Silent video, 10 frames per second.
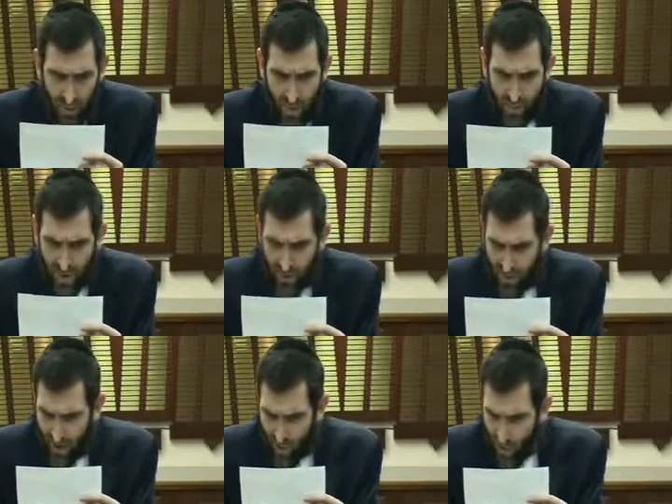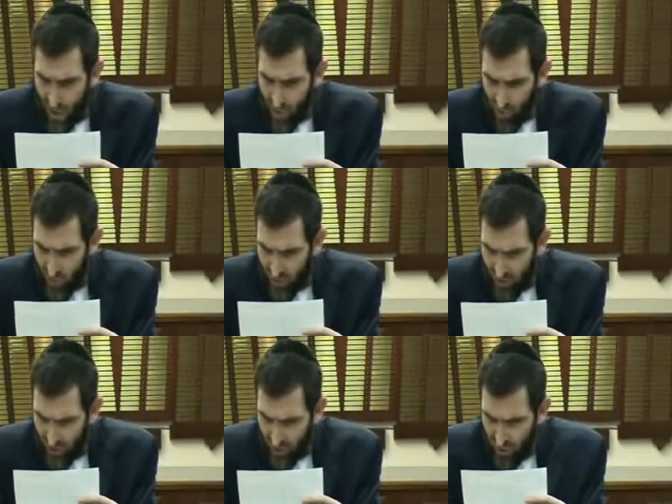Two men made a, ma- a wager with
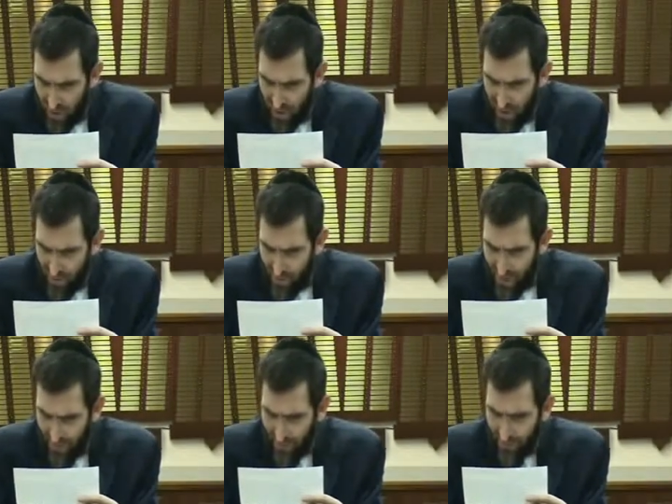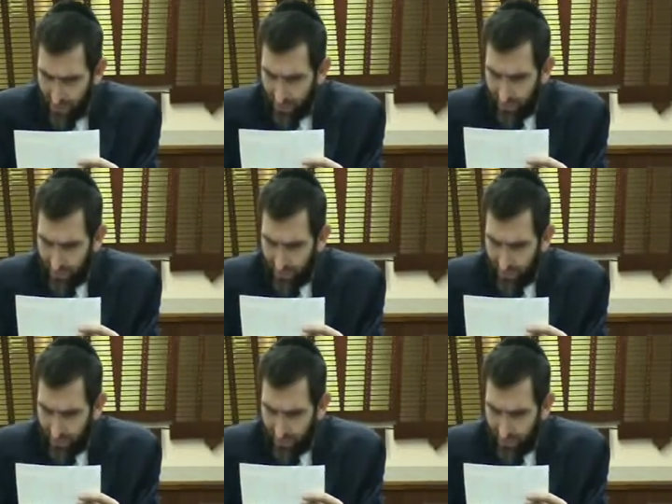each other, two men made a bet.